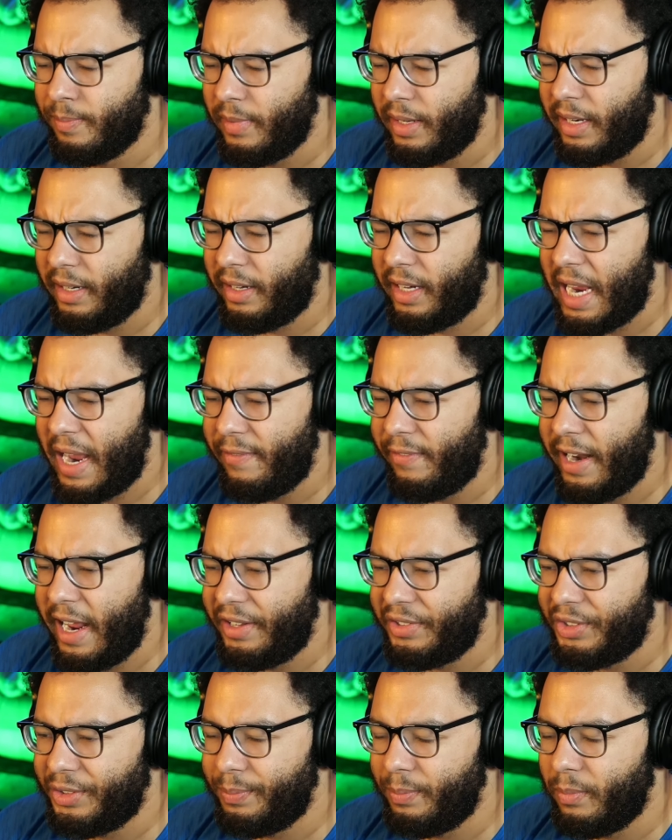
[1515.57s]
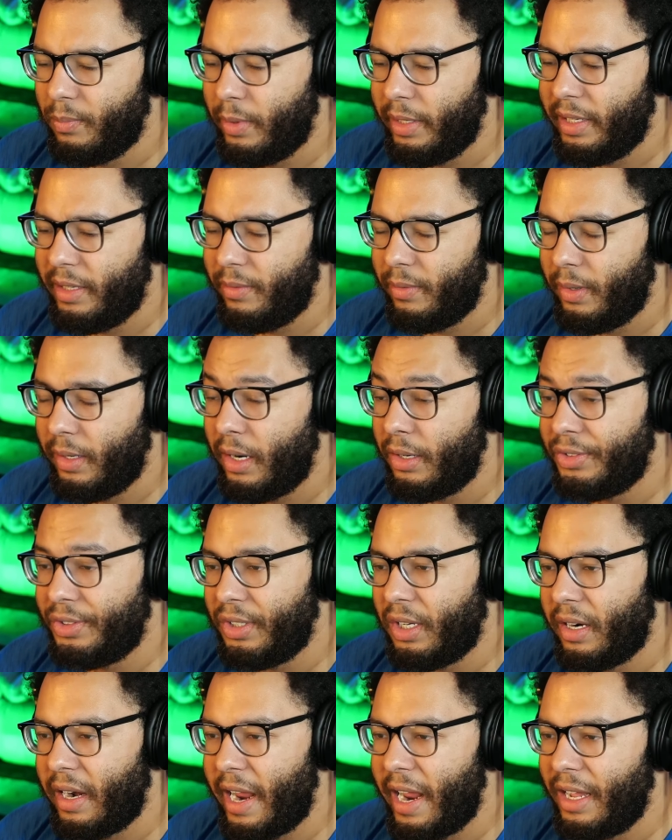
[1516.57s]
And Kevin has... We didn't, we
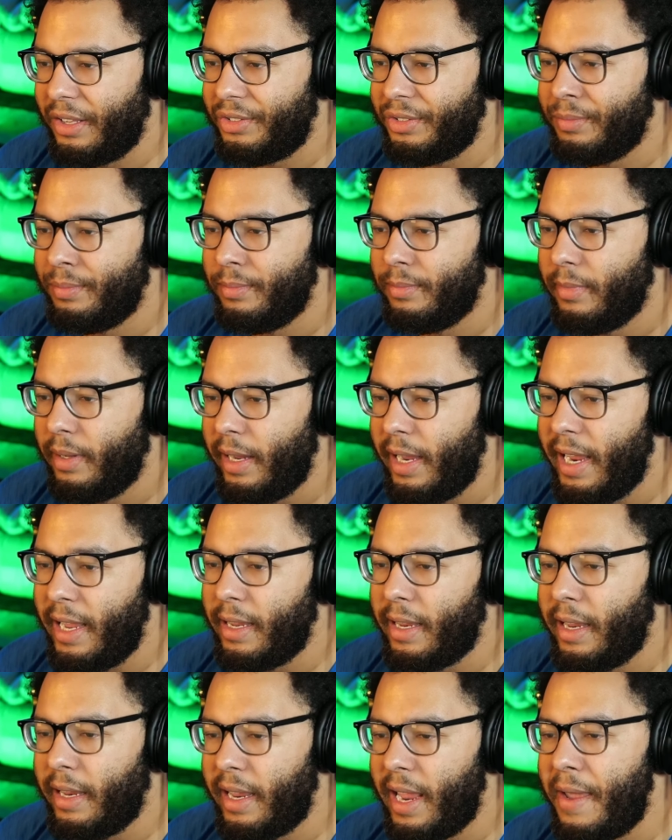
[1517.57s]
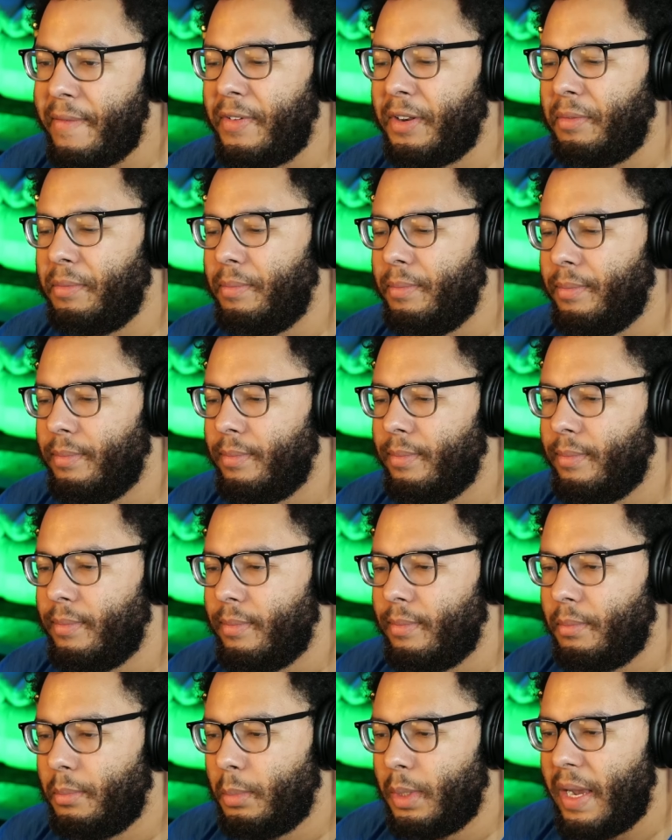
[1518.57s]
also saw Mass. And Kevin!
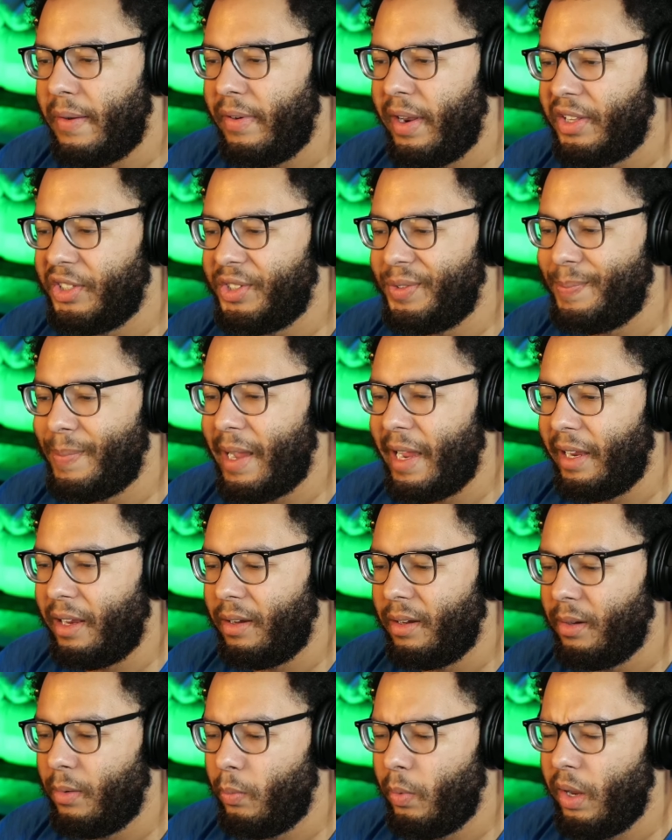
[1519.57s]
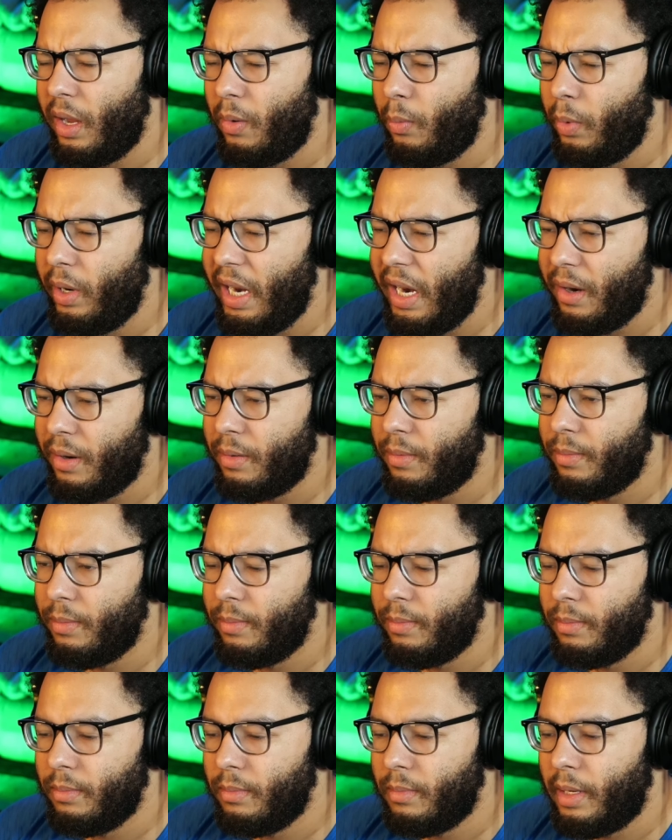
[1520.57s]
Kevin has a spike. Are we...
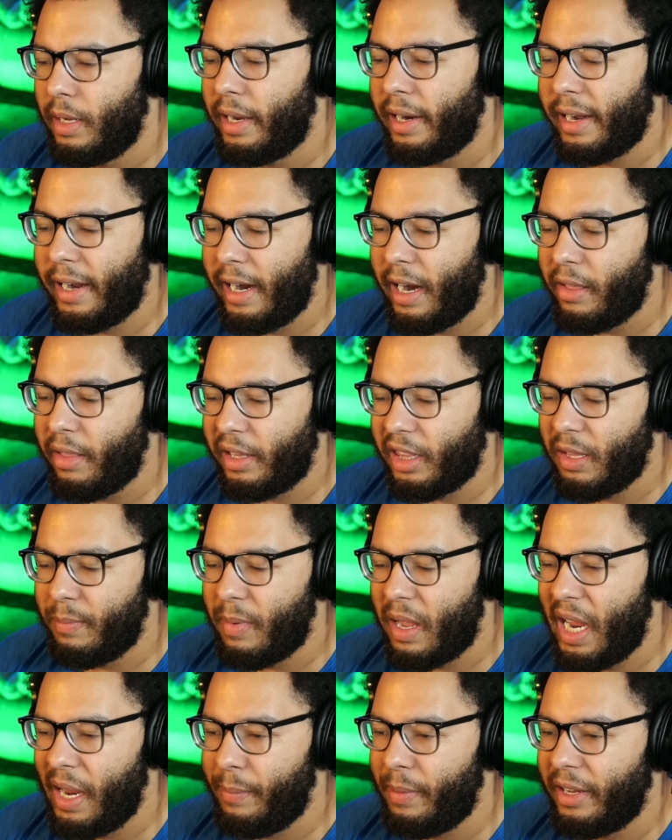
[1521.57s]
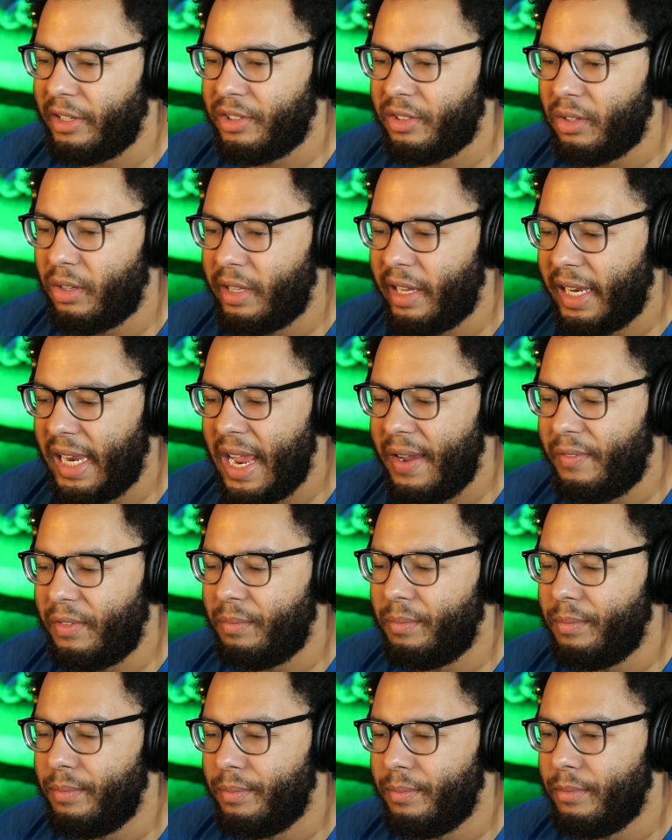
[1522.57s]
I kind of like the bike, but I just don't like
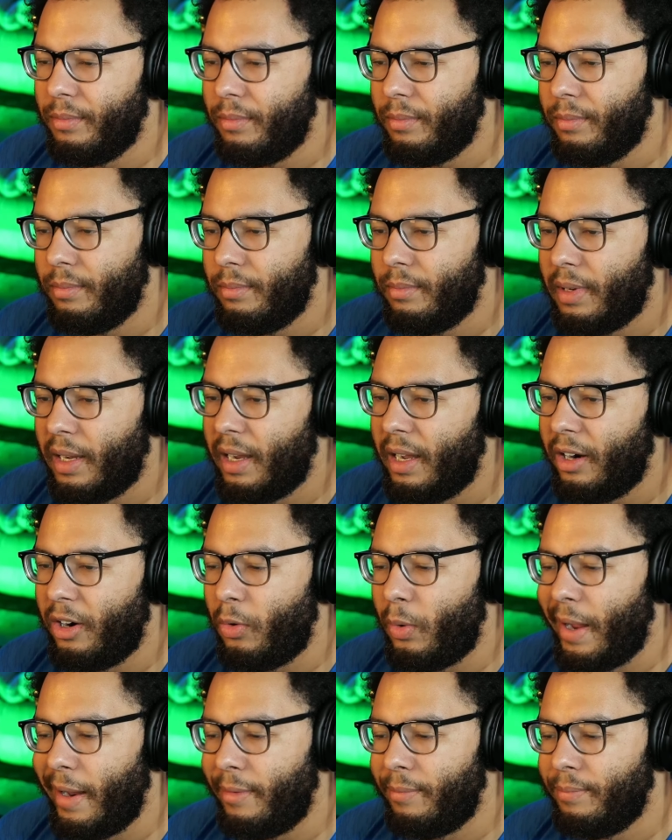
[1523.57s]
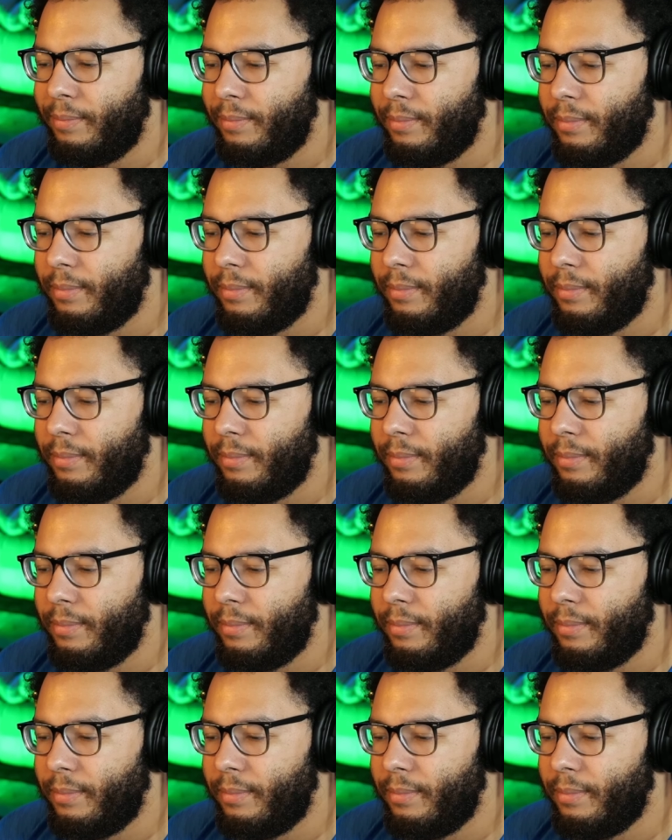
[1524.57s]
Kevin. I don't know why.